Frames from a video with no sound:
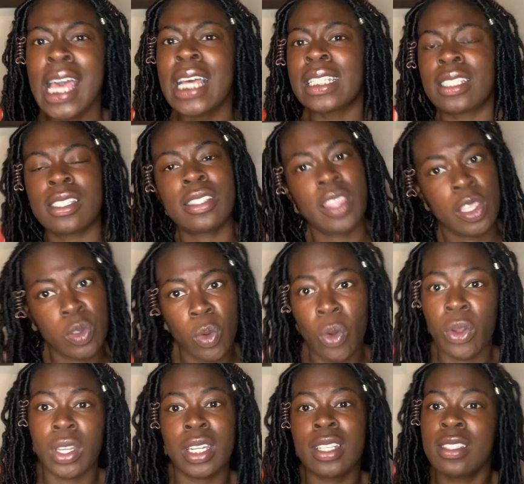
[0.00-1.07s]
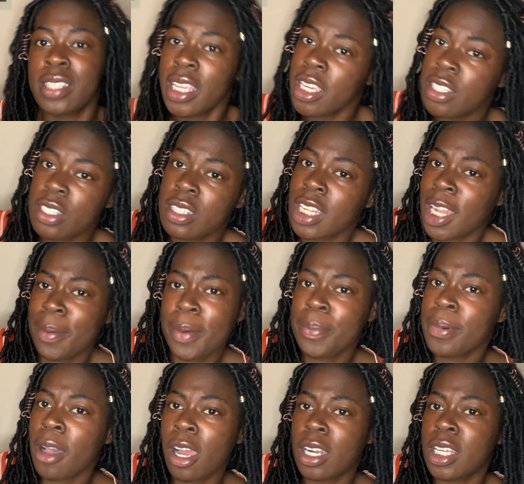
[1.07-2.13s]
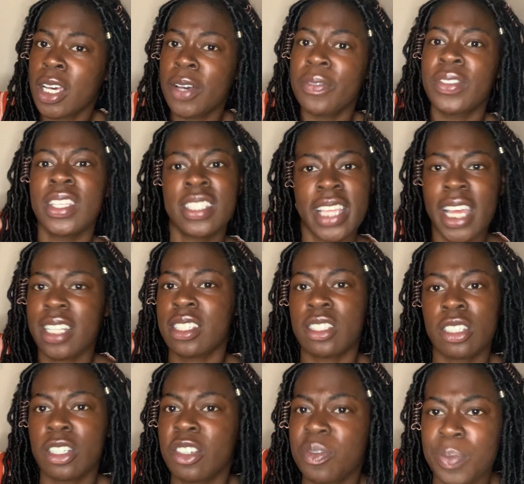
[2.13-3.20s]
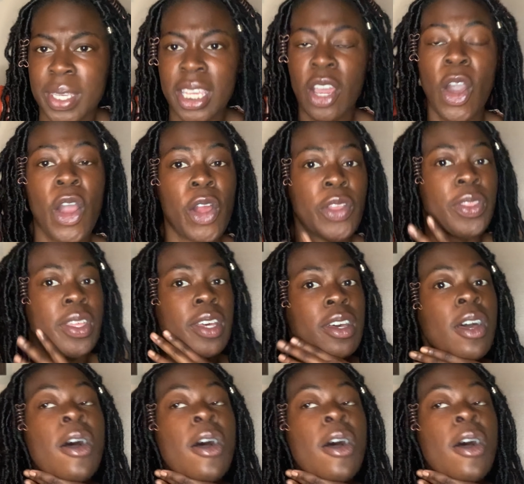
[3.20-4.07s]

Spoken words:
Does this organization that I'm a part of, does that serve me? Or the